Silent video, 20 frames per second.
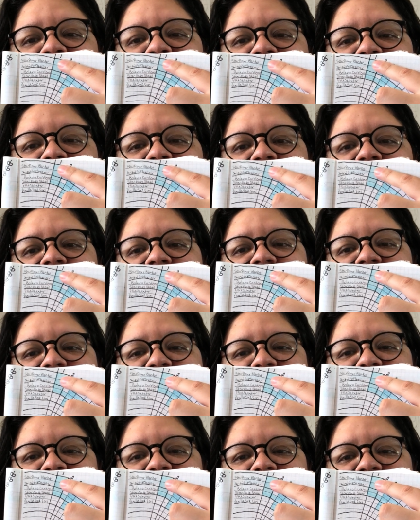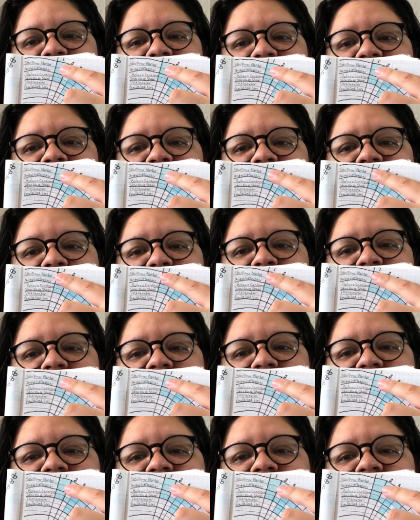for the day and the
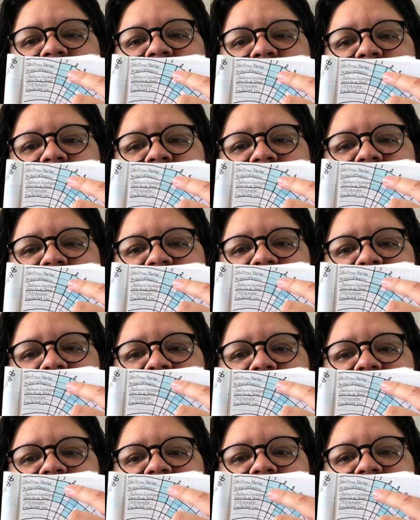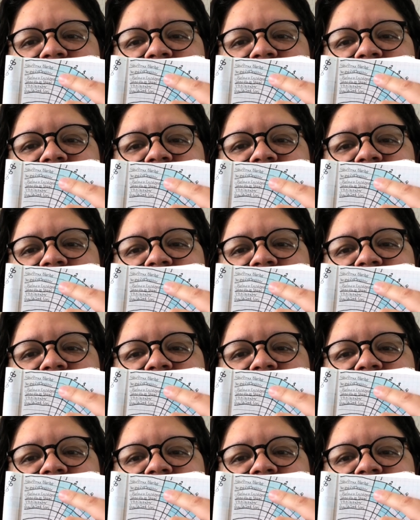project that I worked on.